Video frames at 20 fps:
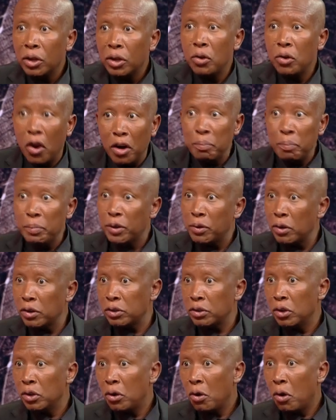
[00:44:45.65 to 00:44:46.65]
not
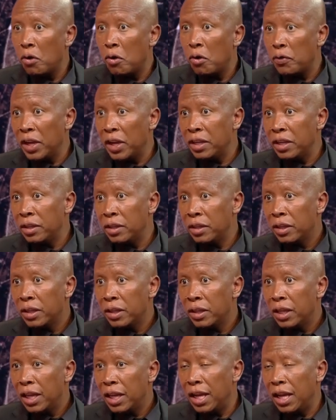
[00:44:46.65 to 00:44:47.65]
because of any
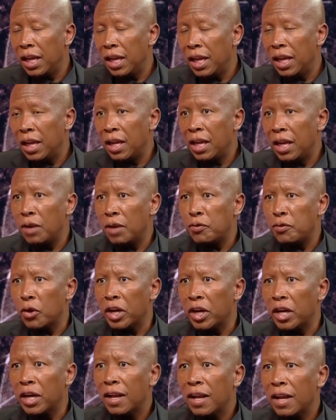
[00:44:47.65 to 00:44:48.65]

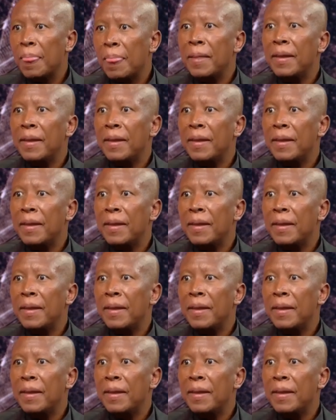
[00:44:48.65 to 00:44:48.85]
foreigner.